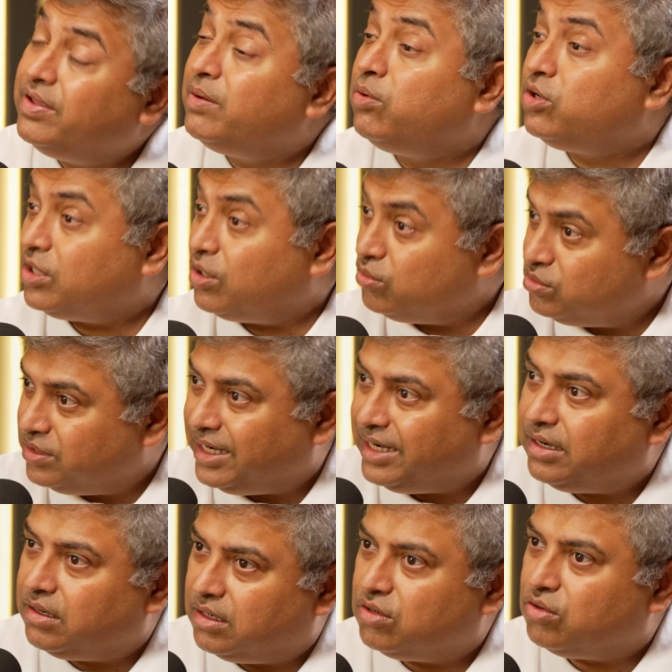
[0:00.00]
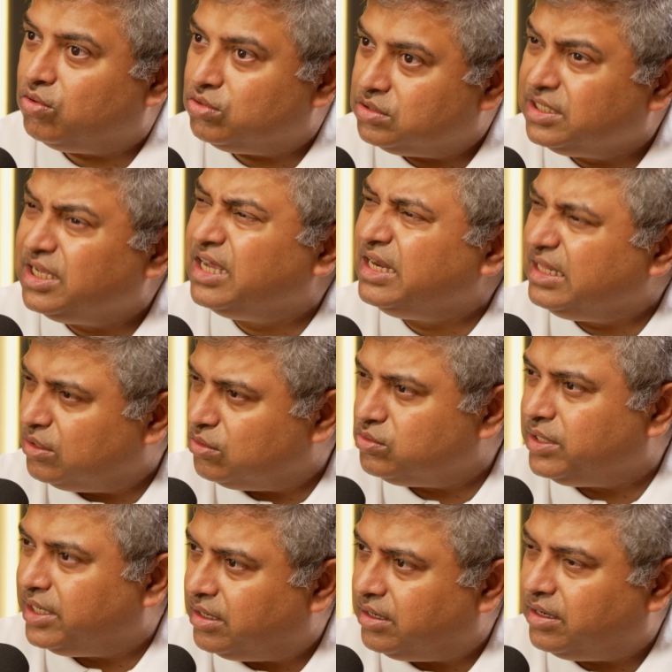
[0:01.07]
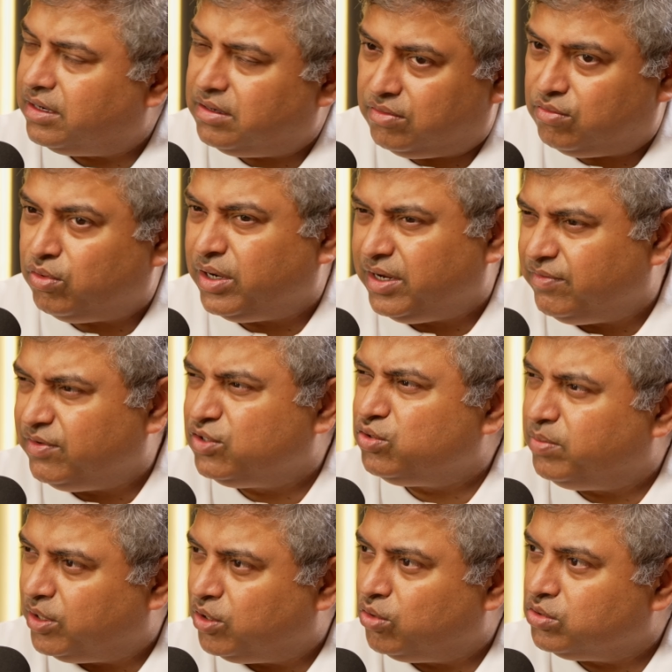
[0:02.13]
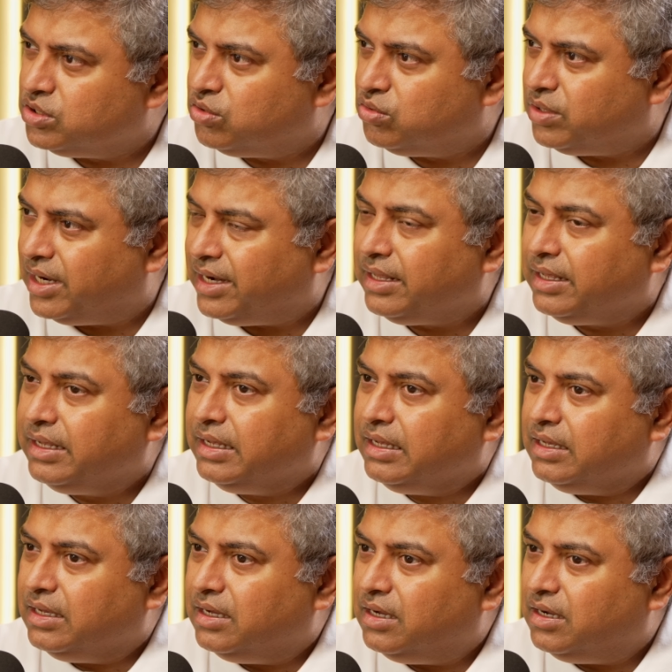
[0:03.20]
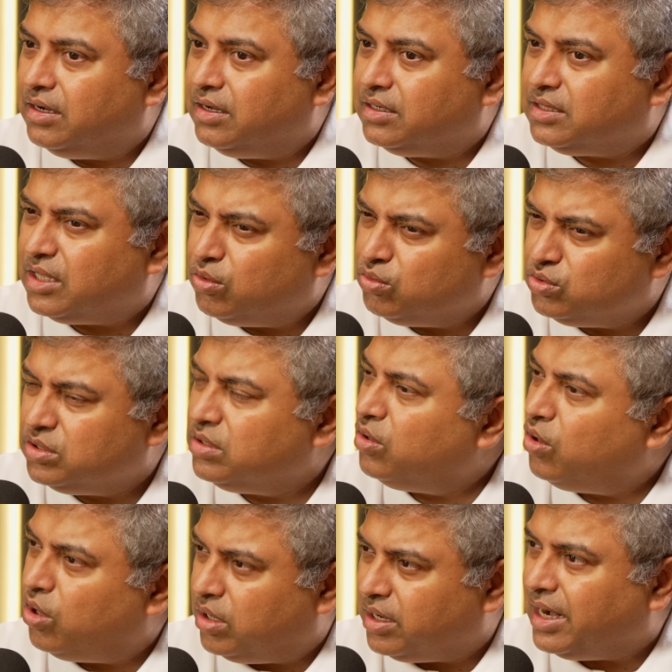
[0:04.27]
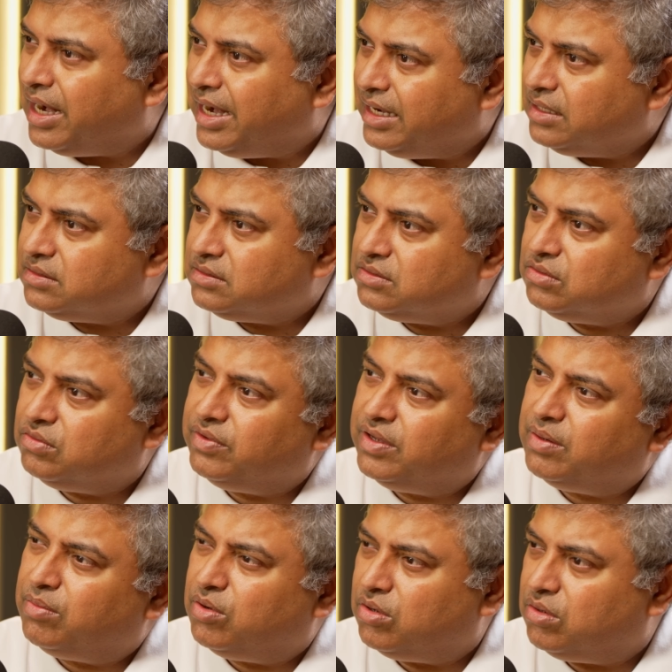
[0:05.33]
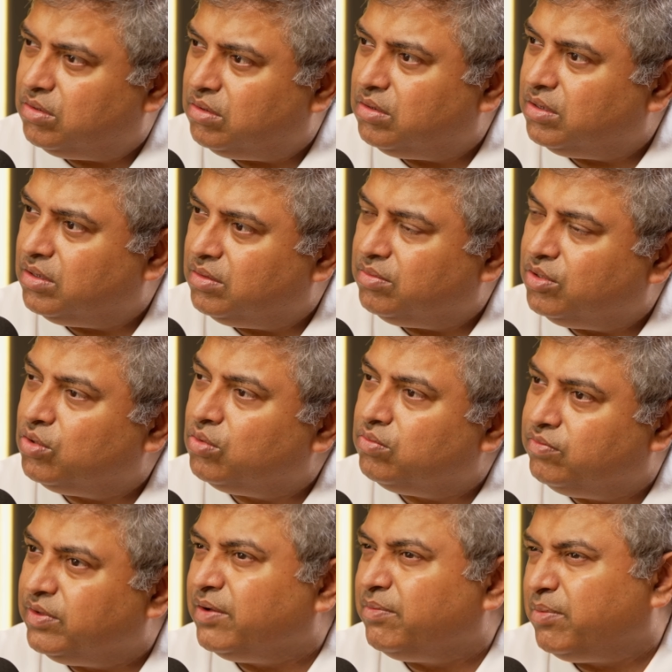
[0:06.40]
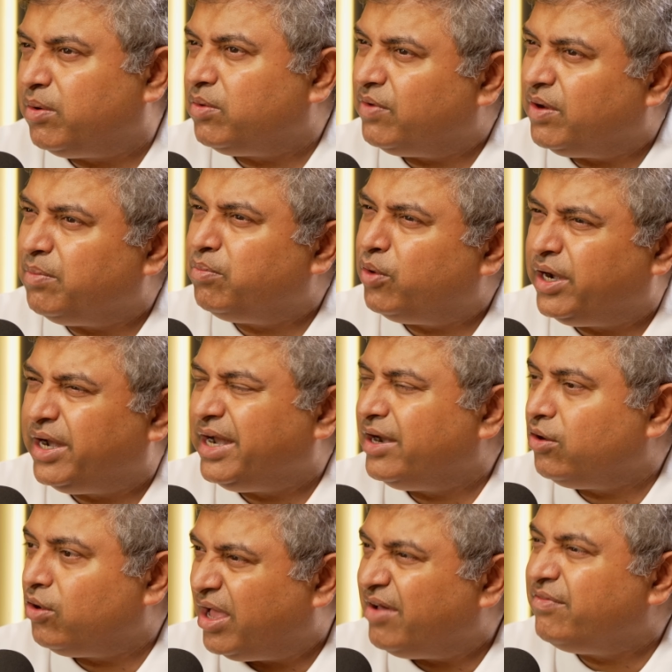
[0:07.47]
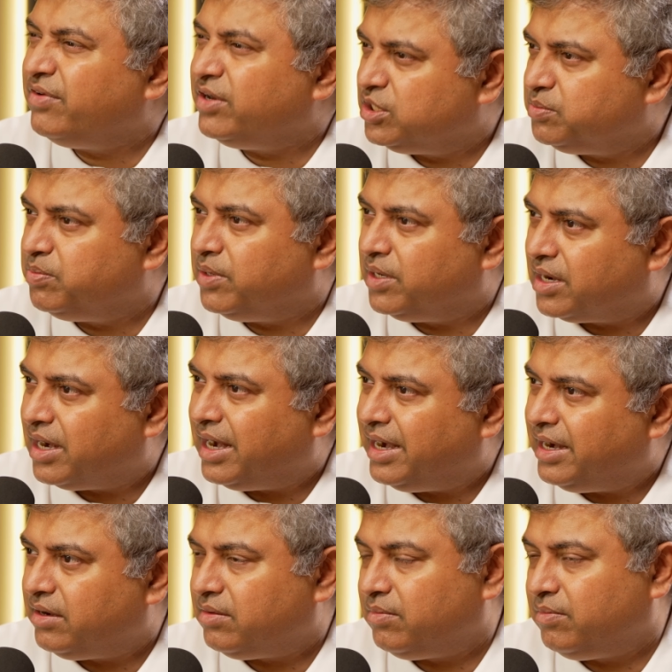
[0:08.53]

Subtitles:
We're about 1,800 crores, nearly 1,800. Today we should be closer to that. 1,000 odd clients. So we're about, we're about 1.8 average per client.